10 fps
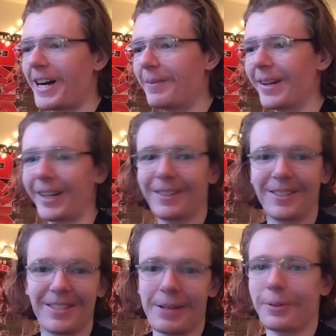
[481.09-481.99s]
I'm not going
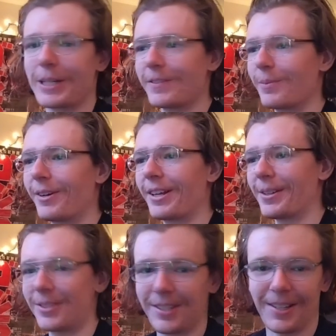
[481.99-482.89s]
to say what everybody
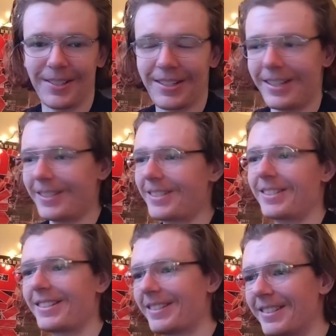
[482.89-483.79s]
else says.
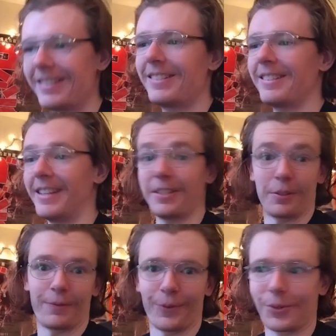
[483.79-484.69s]
It's
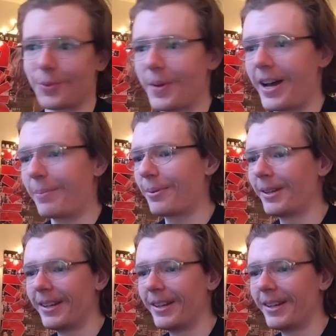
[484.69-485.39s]
the first map.